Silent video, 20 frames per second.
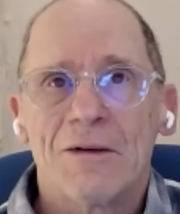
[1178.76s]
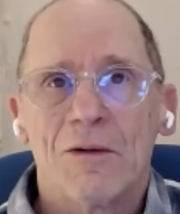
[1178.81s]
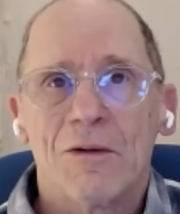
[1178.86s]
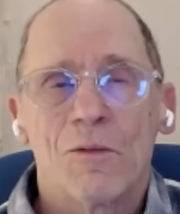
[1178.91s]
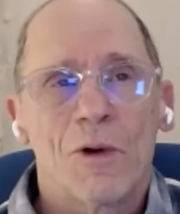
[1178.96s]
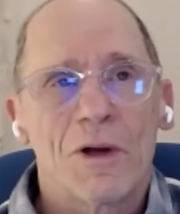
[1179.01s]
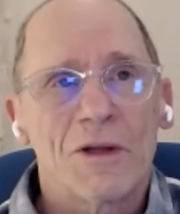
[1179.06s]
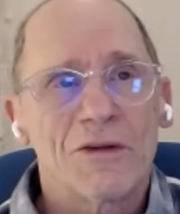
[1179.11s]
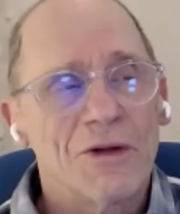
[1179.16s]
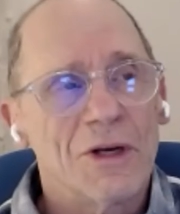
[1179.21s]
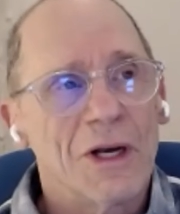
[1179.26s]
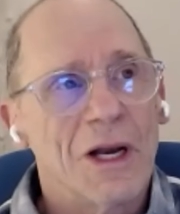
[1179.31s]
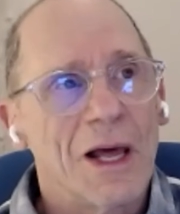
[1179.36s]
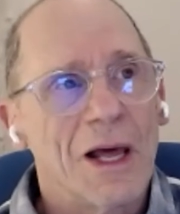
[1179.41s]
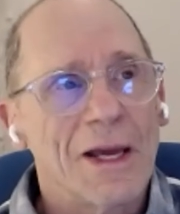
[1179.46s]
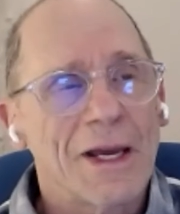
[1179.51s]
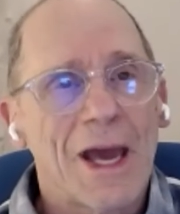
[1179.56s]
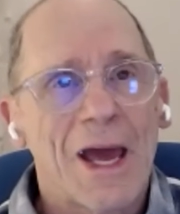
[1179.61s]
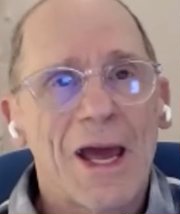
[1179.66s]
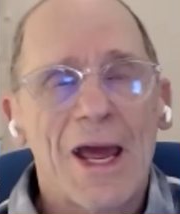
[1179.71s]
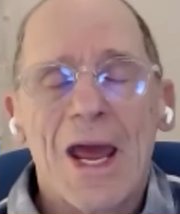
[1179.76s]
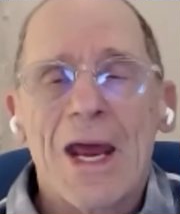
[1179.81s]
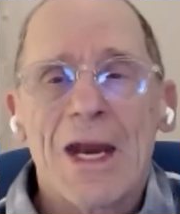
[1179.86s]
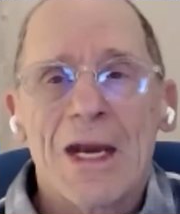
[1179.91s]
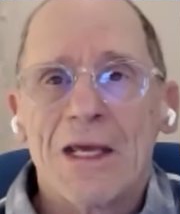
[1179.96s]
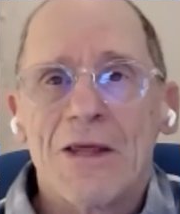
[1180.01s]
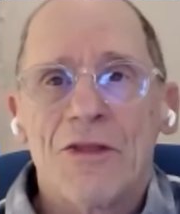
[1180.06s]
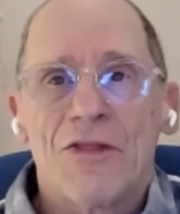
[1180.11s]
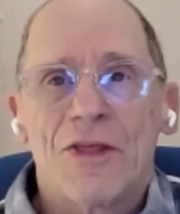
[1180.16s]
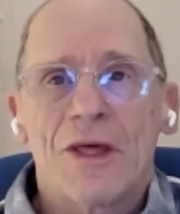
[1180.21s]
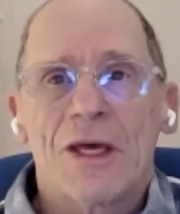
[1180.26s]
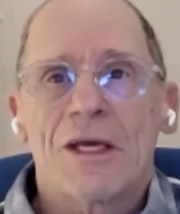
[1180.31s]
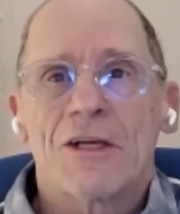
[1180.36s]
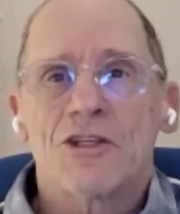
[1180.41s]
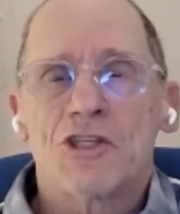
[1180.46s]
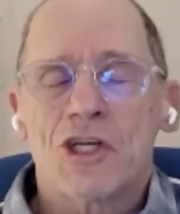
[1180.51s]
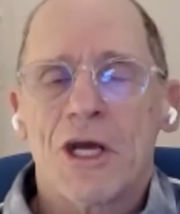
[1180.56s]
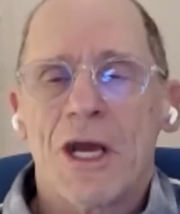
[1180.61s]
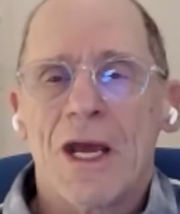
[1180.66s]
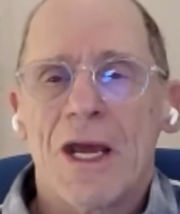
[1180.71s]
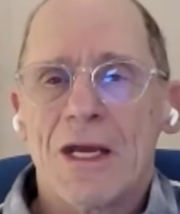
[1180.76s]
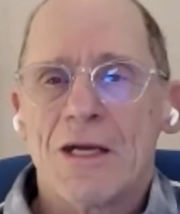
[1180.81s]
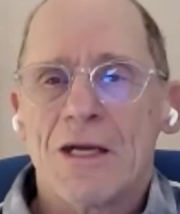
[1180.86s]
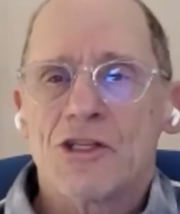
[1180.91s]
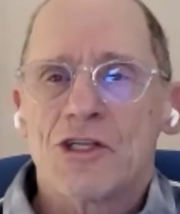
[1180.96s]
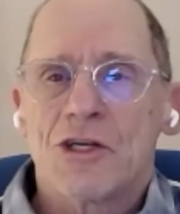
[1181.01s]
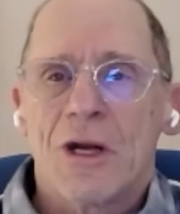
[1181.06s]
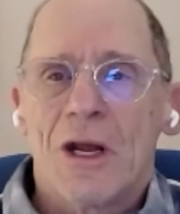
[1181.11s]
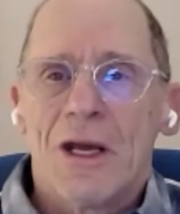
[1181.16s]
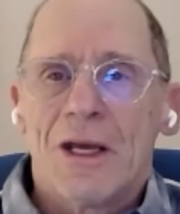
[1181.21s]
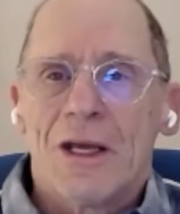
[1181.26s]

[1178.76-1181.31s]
wasn't like anything changed